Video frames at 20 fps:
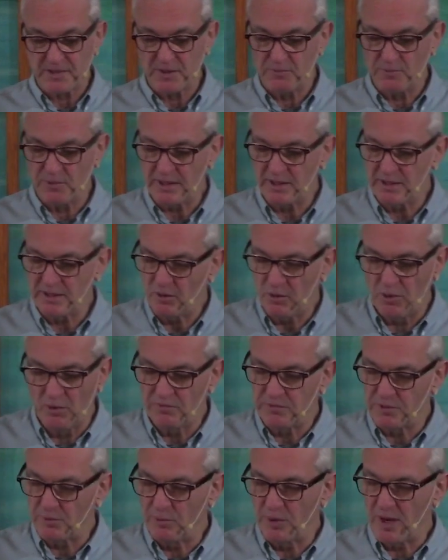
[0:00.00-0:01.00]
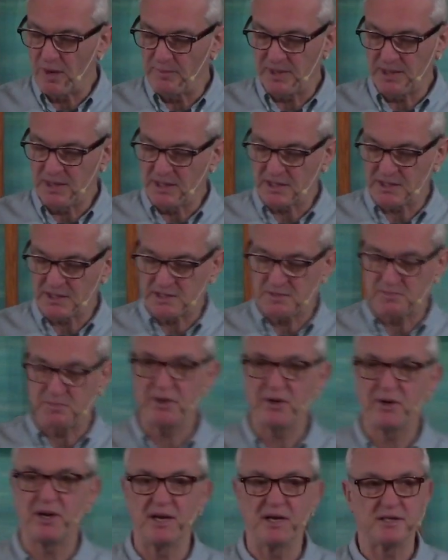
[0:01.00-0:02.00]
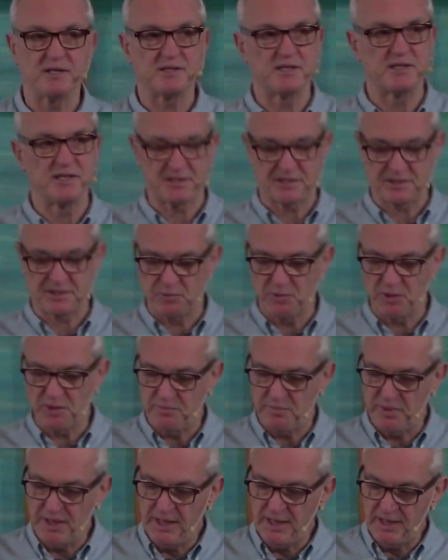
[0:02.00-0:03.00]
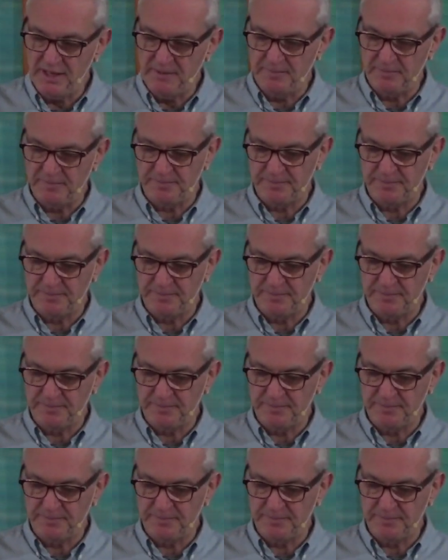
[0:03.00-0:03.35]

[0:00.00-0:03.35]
what an overwhelming experience this would be.